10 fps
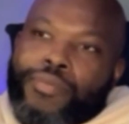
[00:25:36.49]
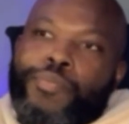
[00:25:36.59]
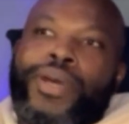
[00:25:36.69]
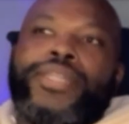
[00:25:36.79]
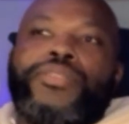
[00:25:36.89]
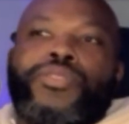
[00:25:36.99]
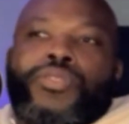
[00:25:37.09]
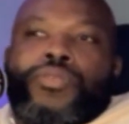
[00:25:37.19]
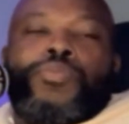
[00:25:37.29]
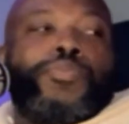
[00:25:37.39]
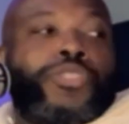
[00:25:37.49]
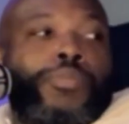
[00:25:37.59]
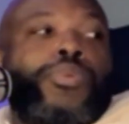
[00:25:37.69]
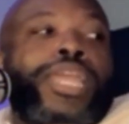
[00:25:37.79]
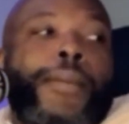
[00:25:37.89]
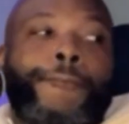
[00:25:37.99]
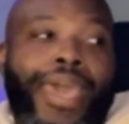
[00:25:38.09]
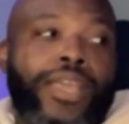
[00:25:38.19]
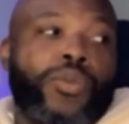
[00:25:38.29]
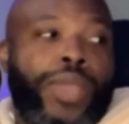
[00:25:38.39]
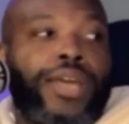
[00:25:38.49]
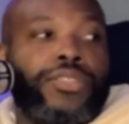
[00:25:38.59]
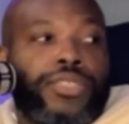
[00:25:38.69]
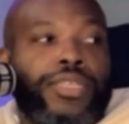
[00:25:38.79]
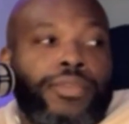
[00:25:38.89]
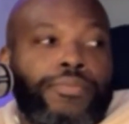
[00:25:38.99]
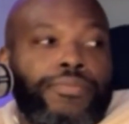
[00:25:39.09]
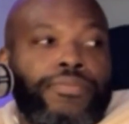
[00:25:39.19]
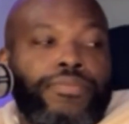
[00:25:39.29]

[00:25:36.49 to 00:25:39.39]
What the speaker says: But to bring it back around to him,